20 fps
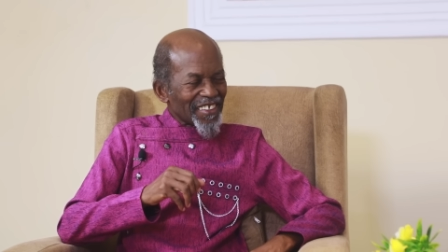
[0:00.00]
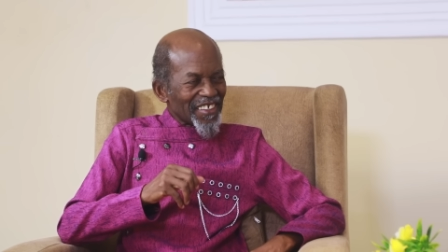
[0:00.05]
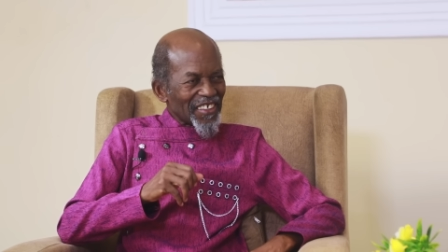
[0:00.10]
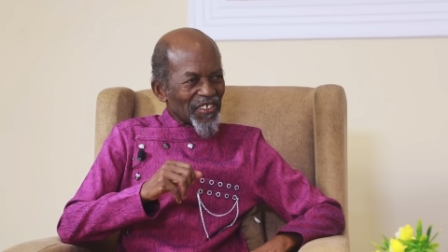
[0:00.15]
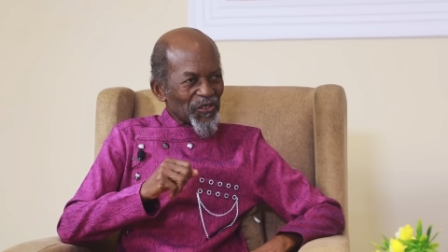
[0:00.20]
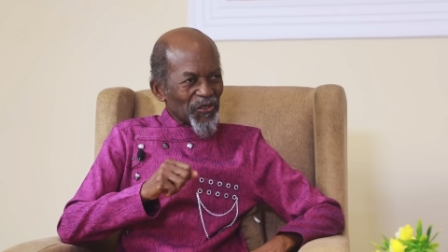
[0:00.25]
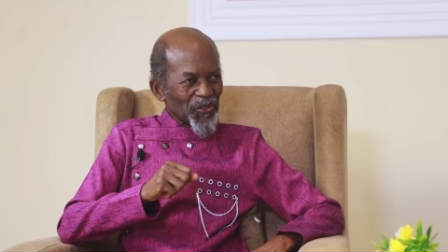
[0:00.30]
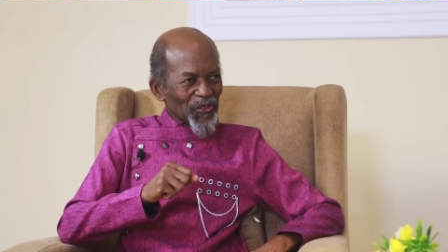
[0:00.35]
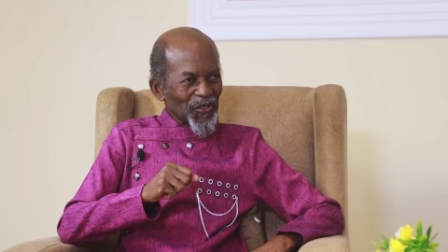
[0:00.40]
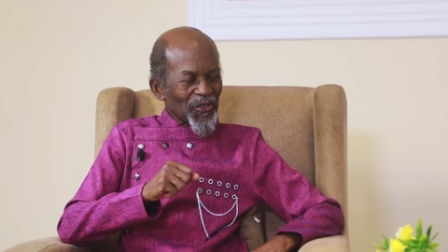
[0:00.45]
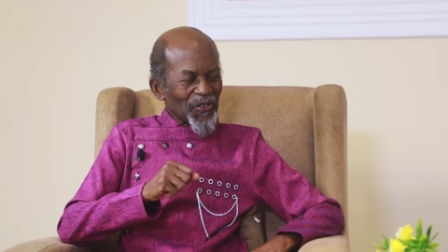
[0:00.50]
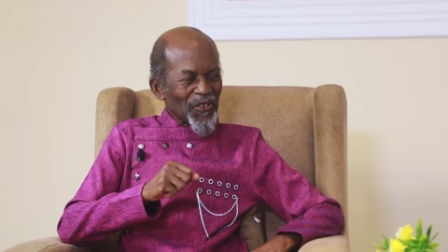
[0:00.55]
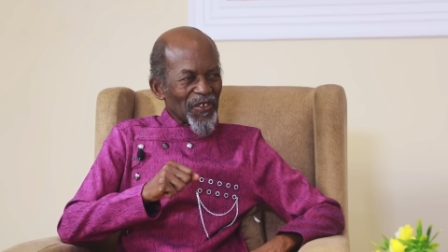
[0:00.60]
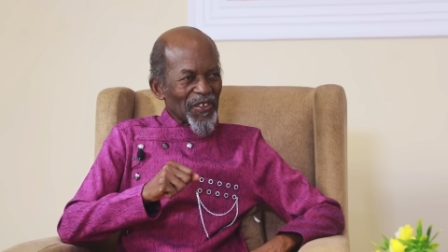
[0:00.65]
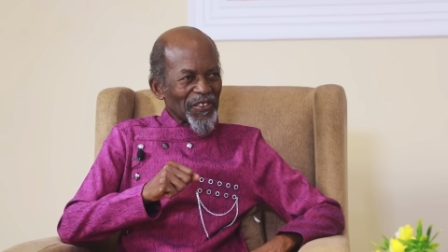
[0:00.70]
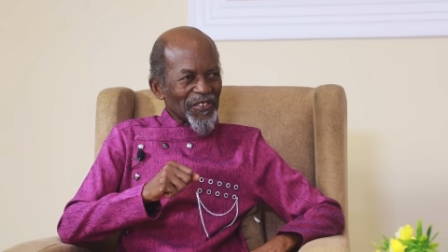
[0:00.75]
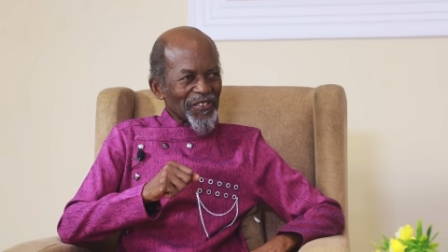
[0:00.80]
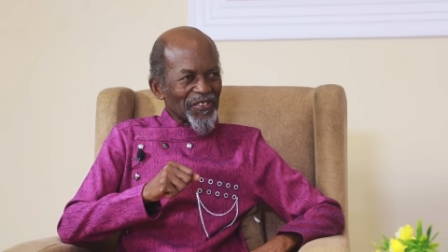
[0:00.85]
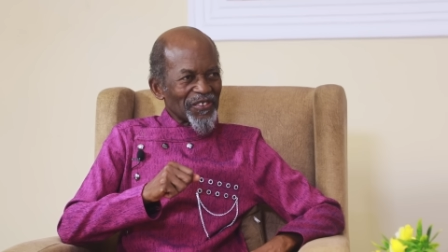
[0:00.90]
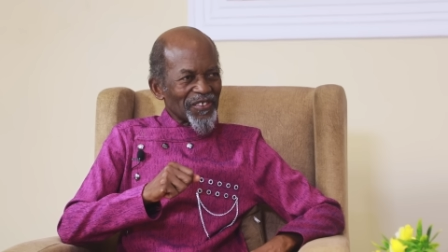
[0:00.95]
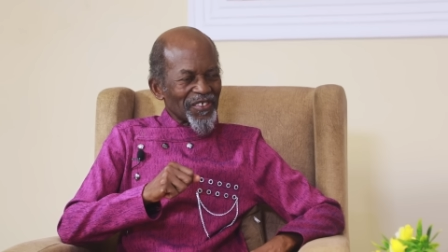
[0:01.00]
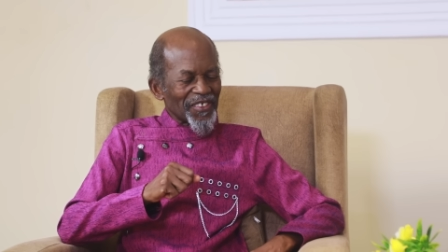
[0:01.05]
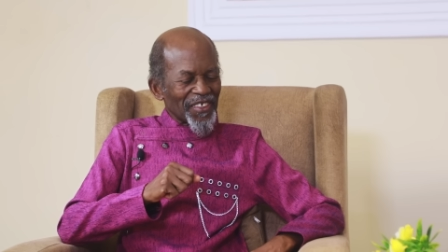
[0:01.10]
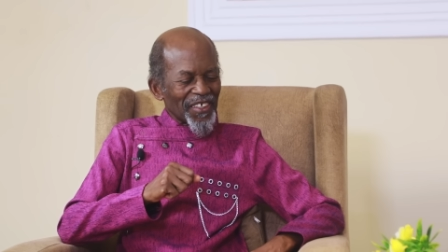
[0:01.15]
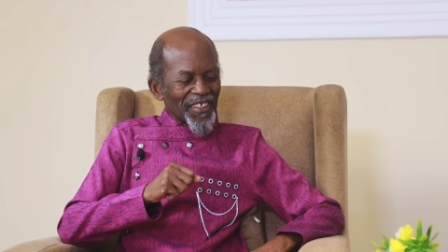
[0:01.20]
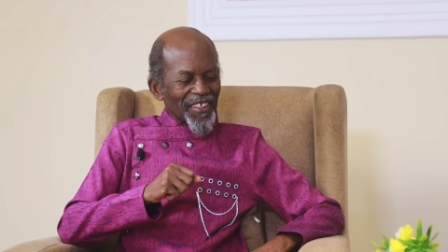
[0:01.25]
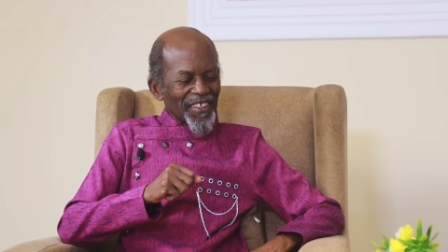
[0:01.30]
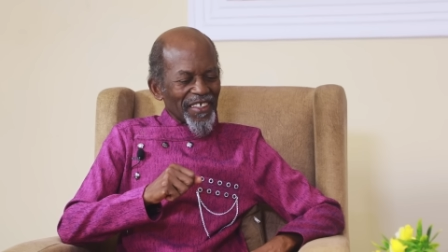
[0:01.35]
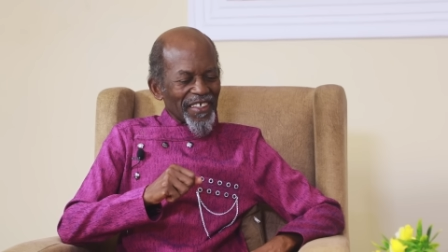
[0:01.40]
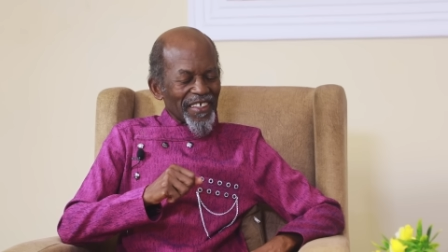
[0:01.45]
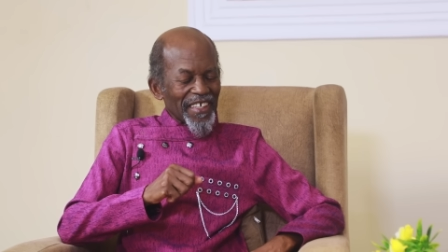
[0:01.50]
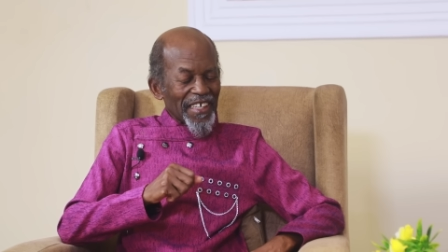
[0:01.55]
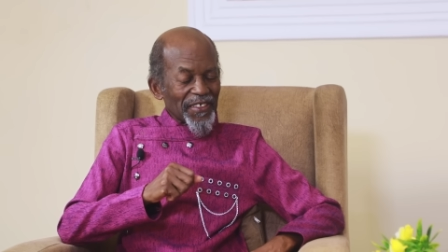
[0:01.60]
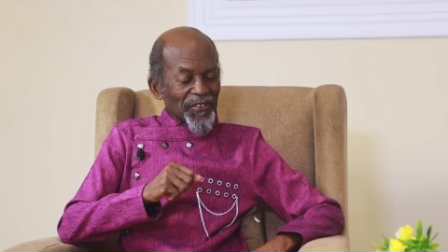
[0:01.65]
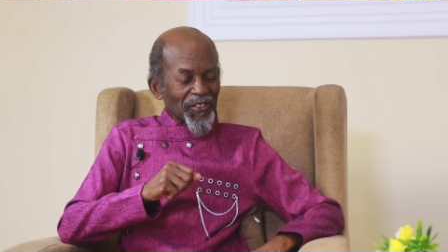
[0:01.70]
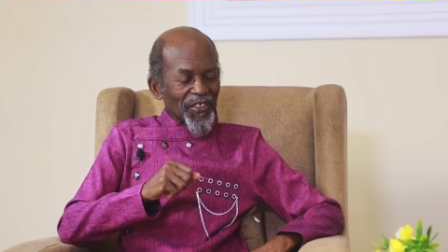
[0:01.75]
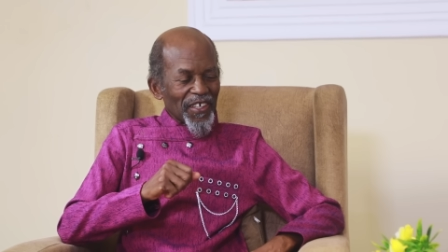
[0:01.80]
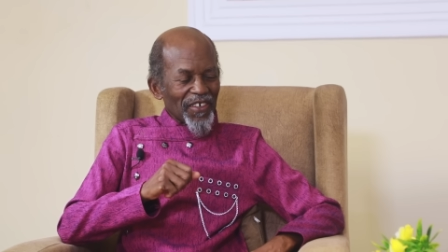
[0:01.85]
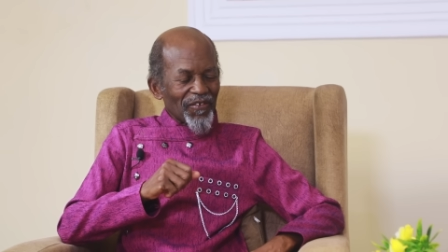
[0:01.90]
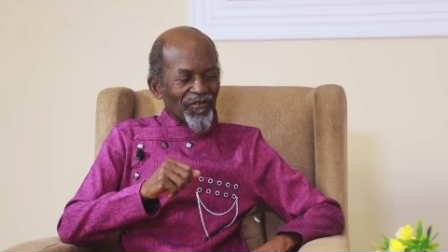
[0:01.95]
and so on, in
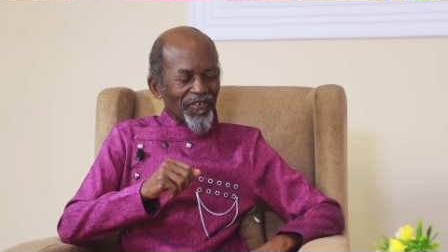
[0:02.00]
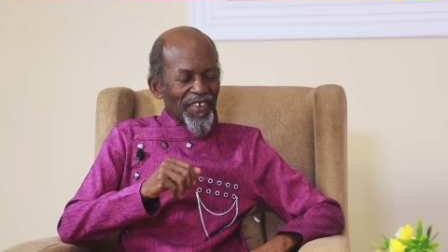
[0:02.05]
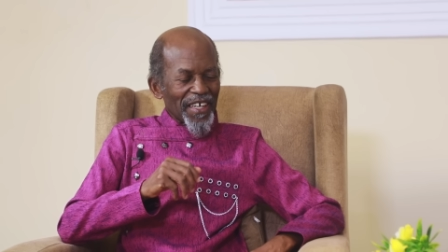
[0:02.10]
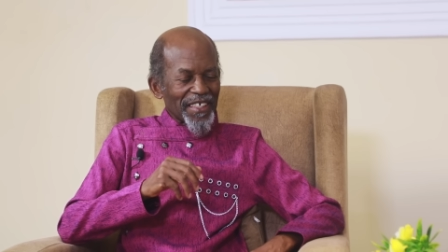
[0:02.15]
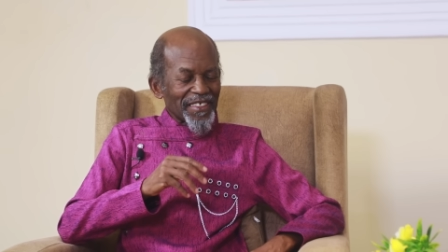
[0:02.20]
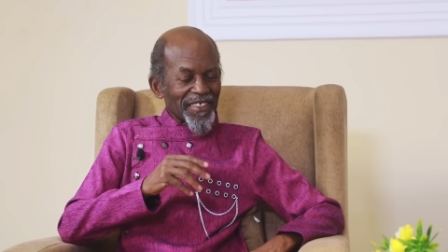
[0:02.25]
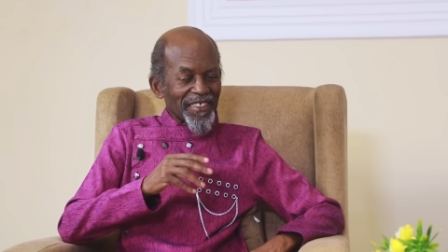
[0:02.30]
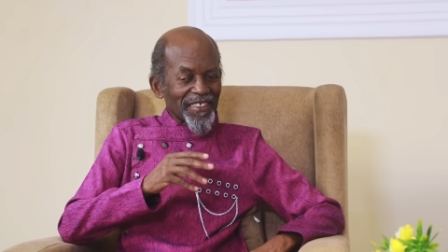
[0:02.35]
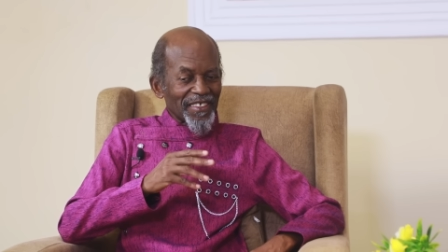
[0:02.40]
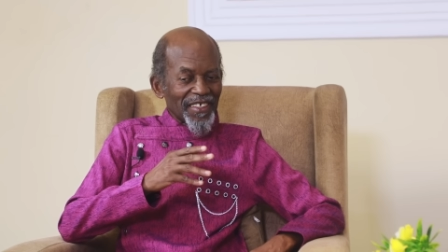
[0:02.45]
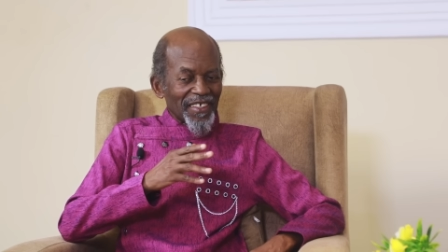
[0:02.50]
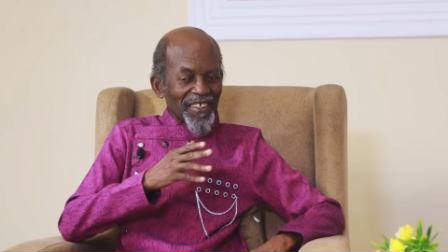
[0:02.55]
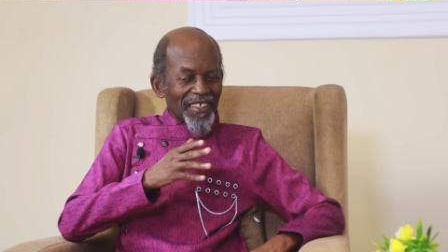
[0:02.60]
actual fact,